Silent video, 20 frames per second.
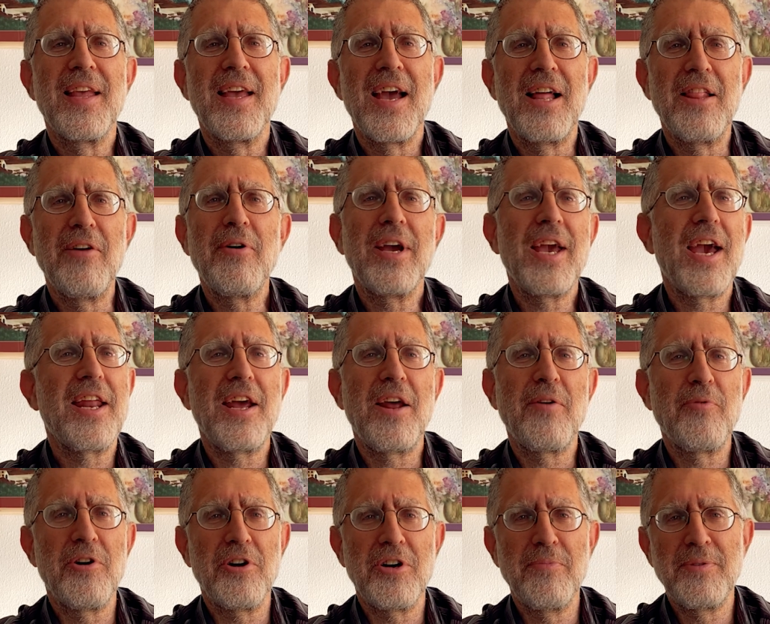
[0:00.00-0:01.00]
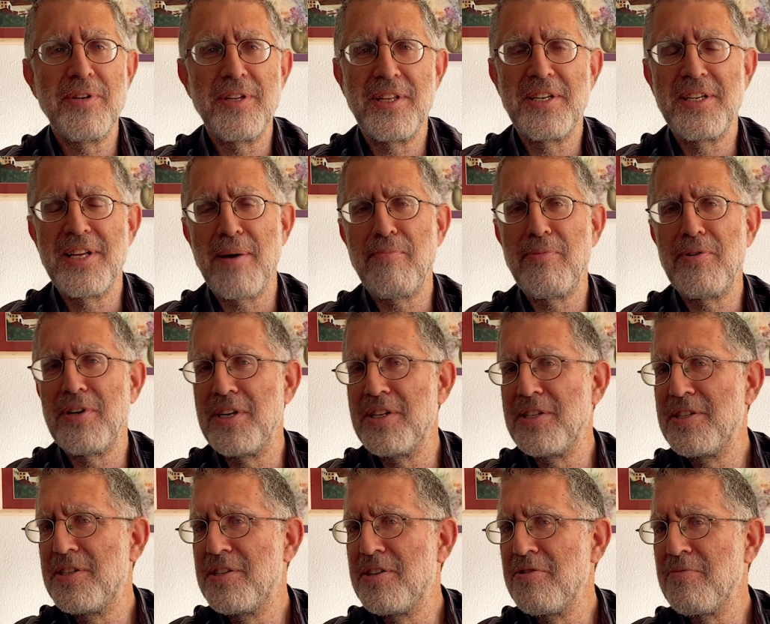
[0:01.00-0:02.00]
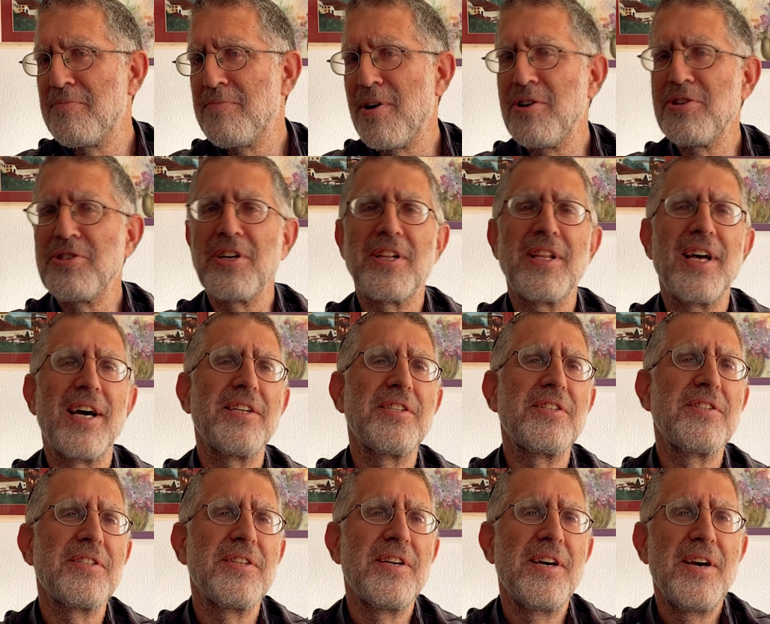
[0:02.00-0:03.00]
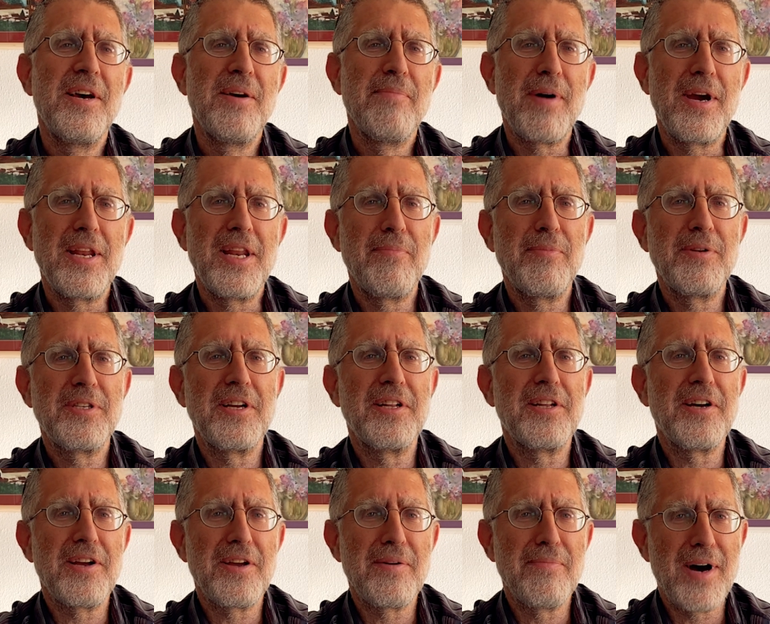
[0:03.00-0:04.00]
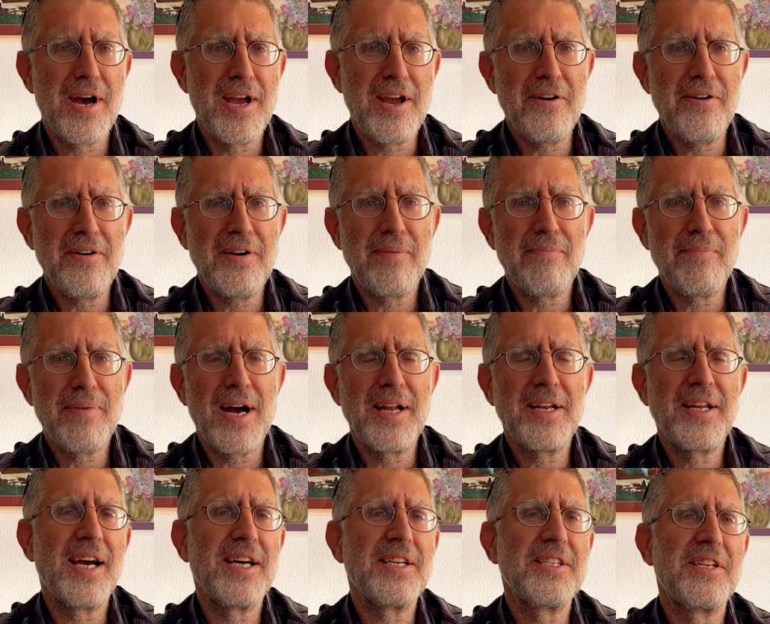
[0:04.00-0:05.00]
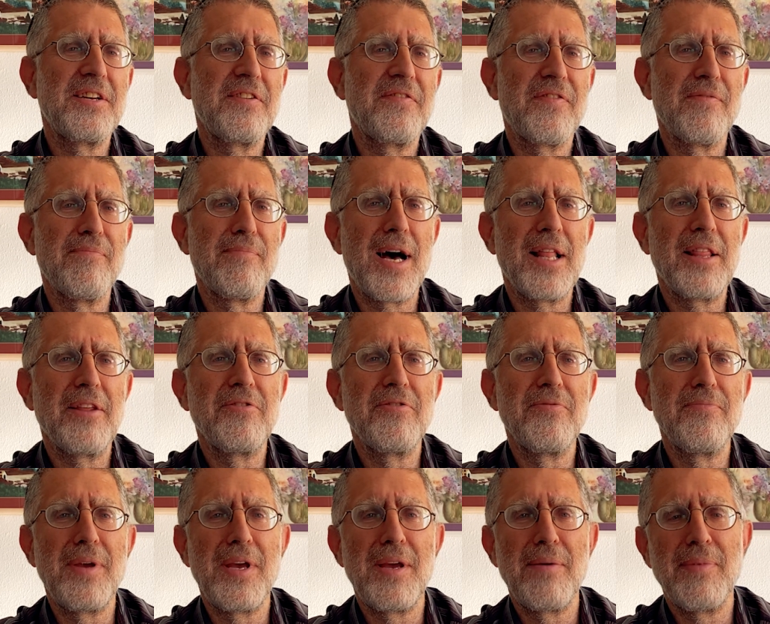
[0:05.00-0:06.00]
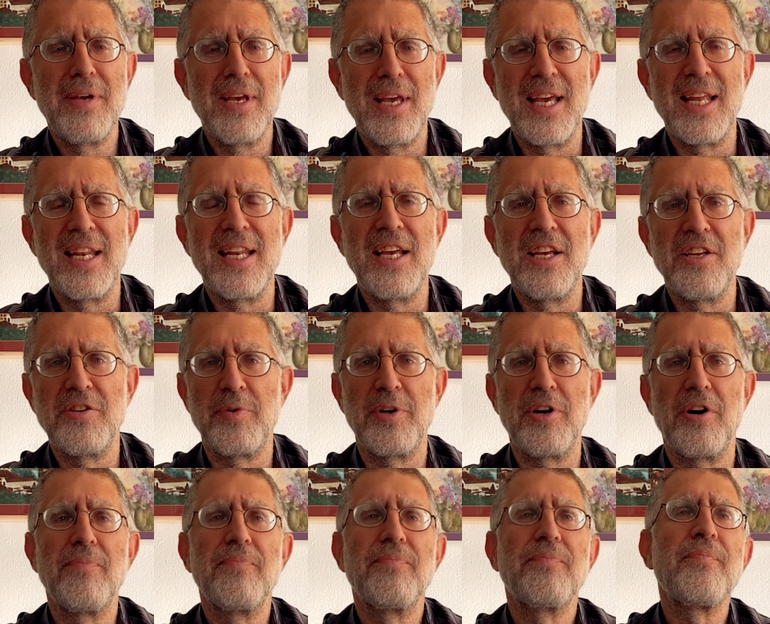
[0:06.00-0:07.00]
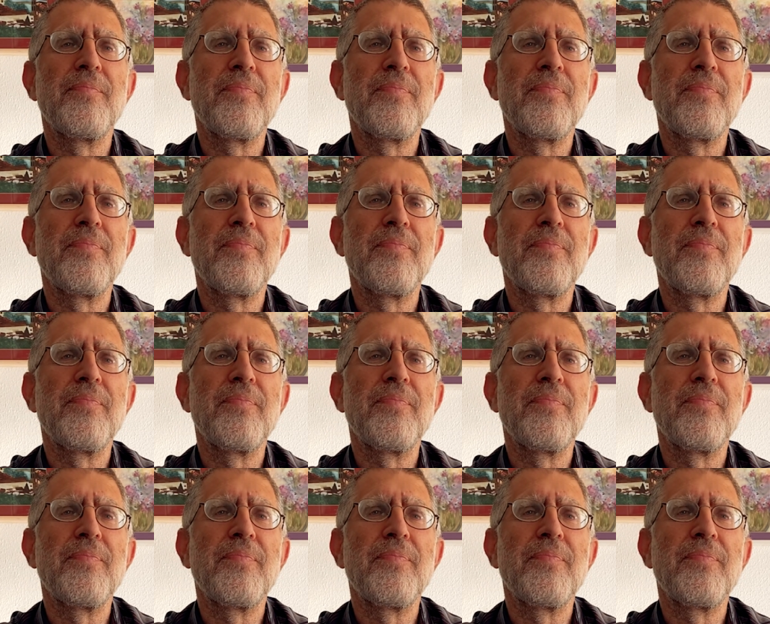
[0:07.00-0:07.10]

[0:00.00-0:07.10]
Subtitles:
Hello again, and welcome to the Temple Institute Parsha class. My name is Gedalia Meyer, and I'm podcasting from Ma'ale Adumim in Israel.